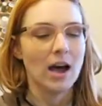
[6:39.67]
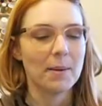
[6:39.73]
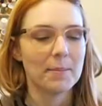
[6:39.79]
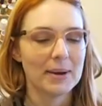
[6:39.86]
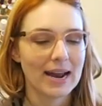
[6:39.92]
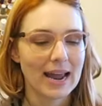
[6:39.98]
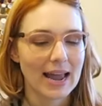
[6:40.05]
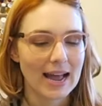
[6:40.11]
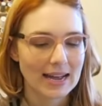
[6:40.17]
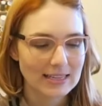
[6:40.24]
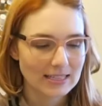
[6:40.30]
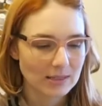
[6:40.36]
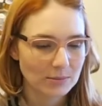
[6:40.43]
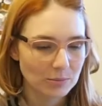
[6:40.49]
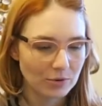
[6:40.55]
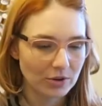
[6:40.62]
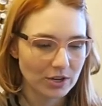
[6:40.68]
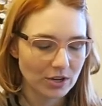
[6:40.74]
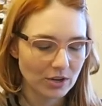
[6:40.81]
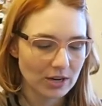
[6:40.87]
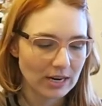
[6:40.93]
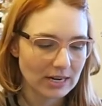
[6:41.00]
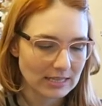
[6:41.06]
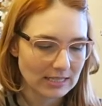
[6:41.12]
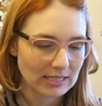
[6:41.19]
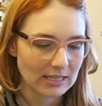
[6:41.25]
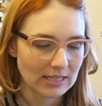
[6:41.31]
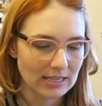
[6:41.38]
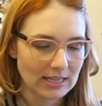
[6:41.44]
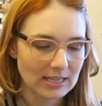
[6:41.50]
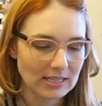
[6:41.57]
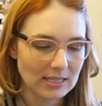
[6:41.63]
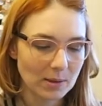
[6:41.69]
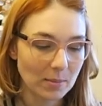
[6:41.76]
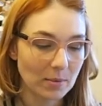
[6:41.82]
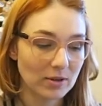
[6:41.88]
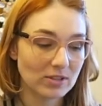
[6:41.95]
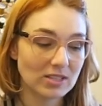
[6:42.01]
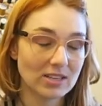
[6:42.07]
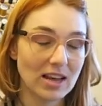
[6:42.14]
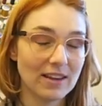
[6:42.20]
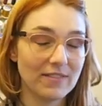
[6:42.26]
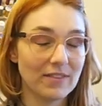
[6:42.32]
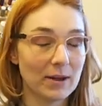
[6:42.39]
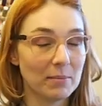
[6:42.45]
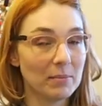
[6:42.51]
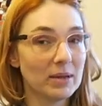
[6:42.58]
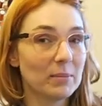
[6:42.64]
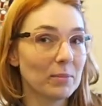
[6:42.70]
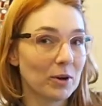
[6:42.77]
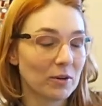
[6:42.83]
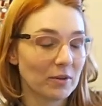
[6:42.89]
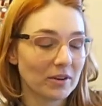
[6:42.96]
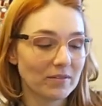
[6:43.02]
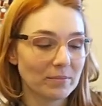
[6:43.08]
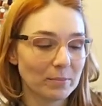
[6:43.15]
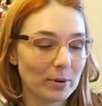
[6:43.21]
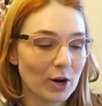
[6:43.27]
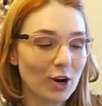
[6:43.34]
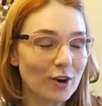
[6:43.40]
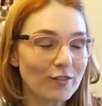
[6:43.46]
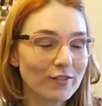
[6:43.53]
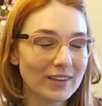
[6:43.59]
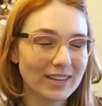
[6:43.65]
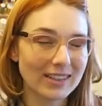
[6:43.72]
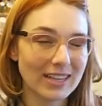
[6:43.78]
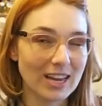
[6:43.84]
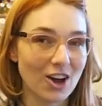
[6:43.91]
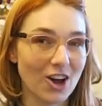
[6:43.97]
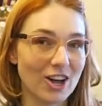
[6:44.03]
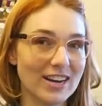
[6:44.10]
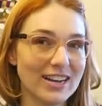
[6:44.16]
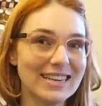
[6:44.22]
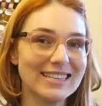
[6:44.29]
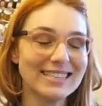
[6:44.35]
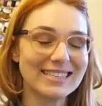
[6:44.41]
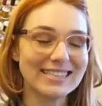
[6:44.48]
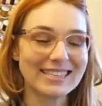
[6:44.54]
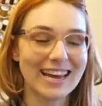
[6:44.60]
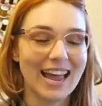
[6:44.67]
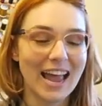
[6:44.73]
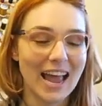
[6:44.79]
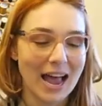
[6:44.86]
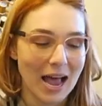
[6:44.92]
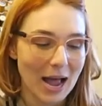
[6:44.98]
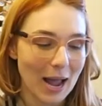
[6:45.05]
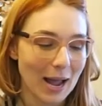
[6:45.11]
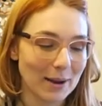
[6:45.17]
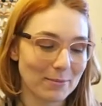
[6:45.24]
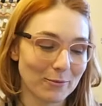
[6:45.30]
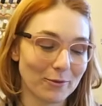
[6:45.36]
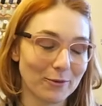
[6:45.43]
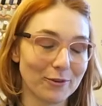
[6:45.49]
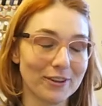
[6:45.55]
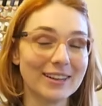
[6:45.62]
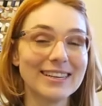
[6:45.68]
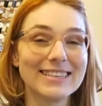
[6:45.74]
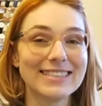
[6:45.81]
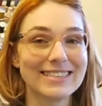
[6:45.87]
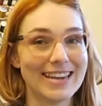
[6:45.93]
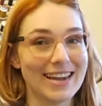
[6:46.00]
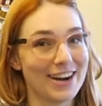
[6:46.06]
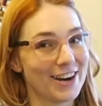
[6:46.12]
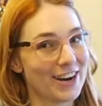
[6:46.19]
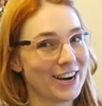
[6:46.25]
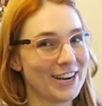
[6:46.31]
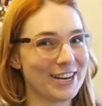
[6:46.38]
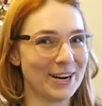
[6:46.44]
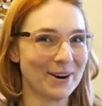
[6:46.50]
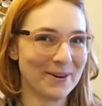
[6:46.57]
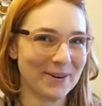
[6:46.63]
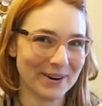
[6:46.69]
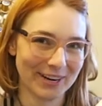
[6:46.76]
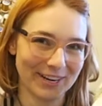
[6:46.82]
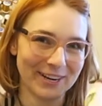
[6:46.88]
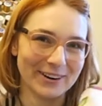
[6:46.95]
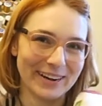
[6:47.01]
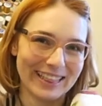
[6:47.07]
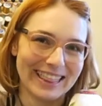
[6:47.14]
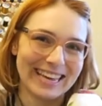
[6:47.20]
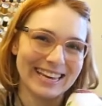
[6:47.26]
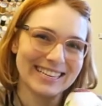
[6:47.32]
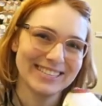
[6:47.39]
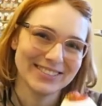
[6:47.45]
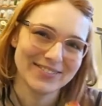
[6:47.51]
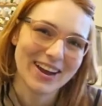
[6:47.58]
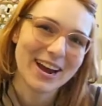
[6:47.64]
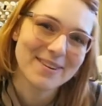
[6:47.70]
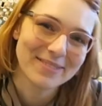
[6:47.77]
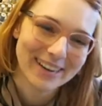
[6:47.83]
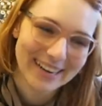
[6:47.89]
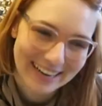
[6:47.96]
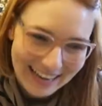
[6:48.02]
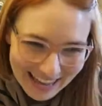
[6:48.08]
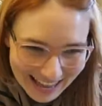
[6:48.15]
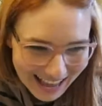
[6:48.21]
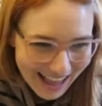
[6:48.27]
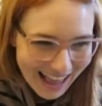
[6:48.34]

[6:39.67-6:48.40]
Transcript: I mean, I had some pretty good ideas, but if I'm being per perfectly honest, I'm really scared to work with this fabric.